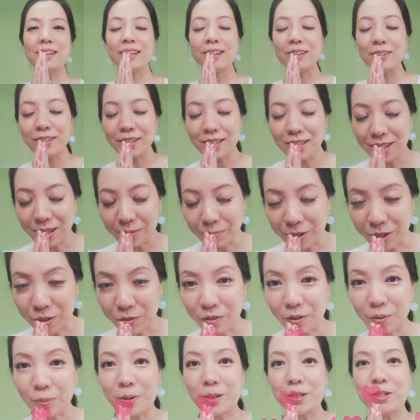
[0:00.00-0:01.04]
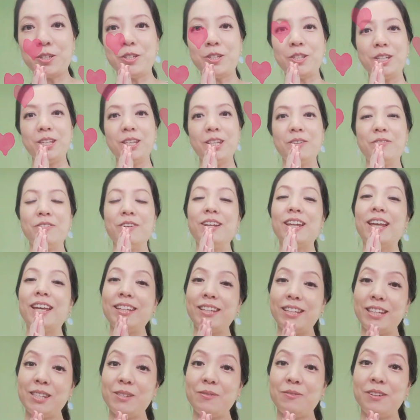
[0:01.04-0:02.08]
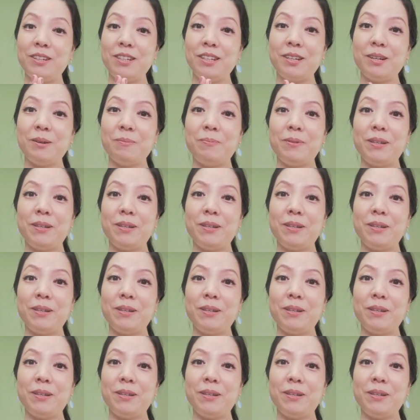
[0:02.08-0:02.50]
Thank you dear so much for watching. If you like this video,